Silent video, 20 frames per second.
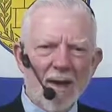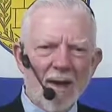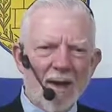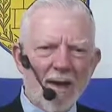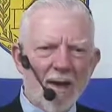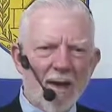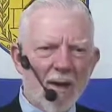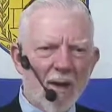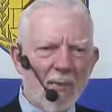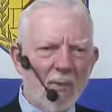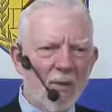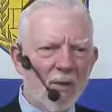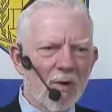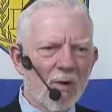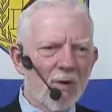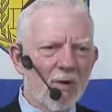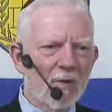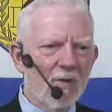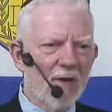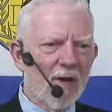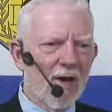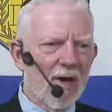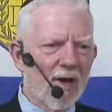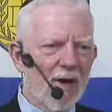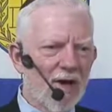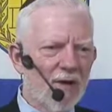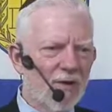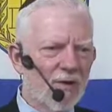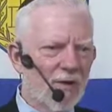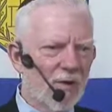and we will try to
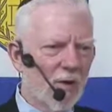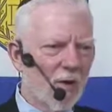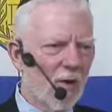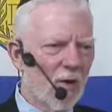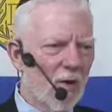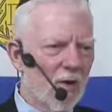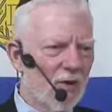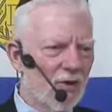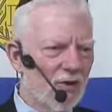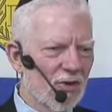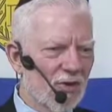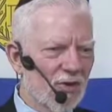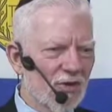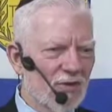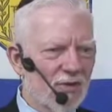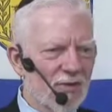answer your questions.